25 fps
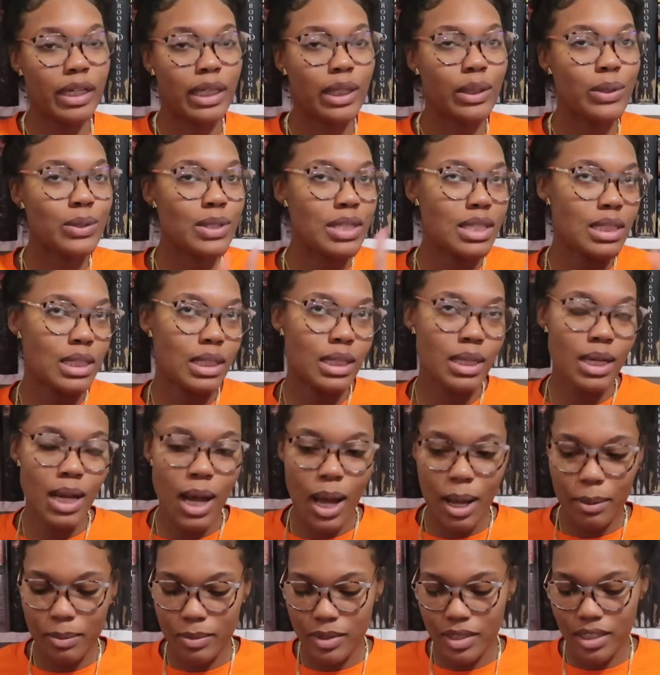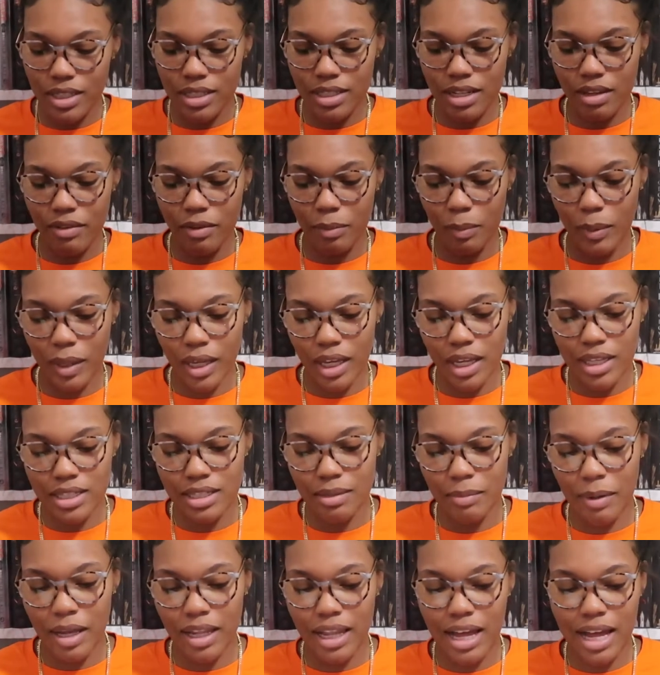a little synopsis of it because
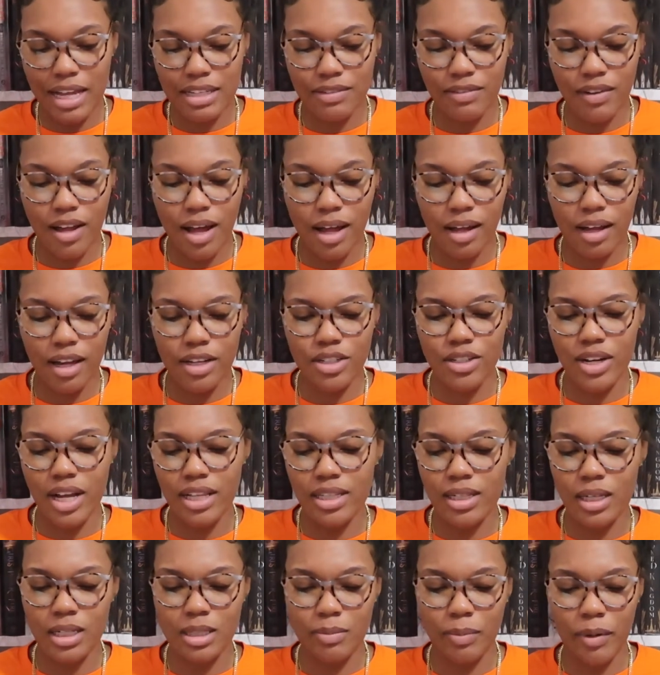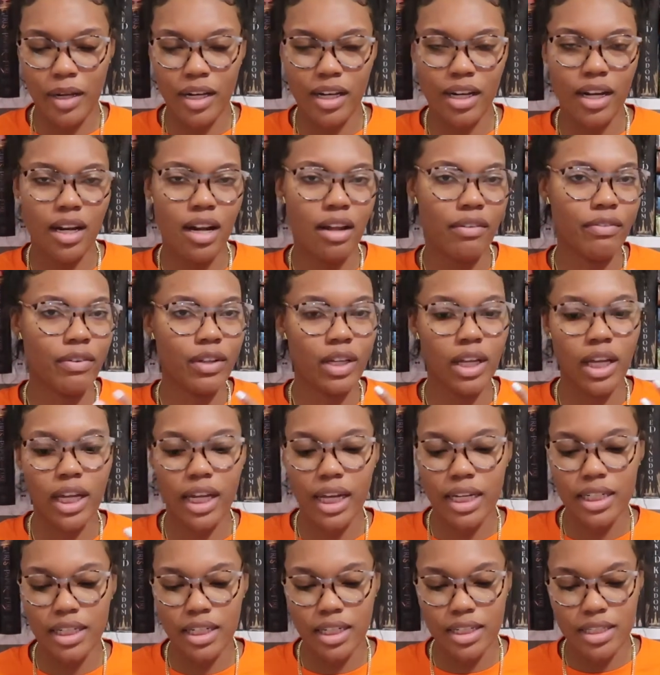in my last vlog I tried to explain it and I feel
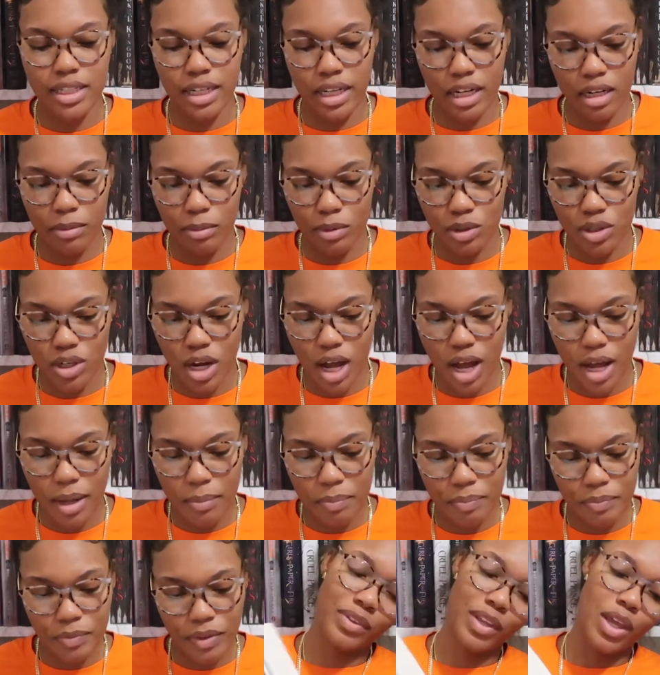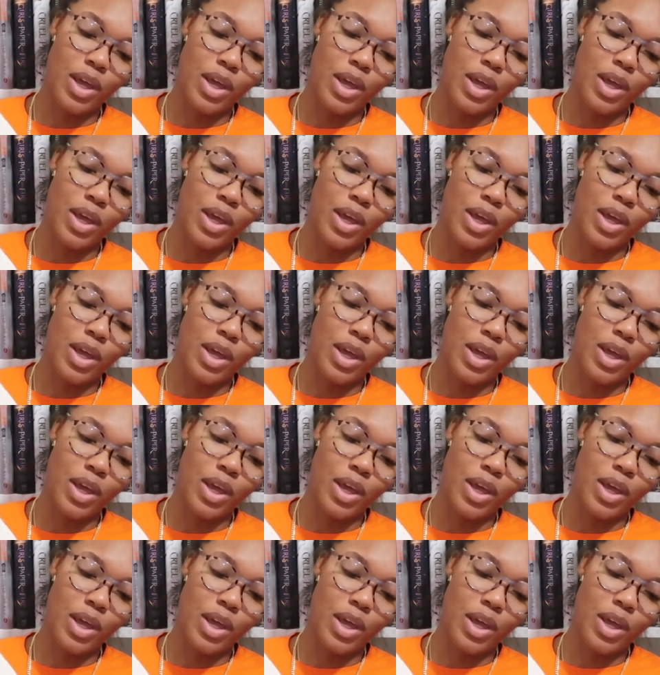like I did a terrible job.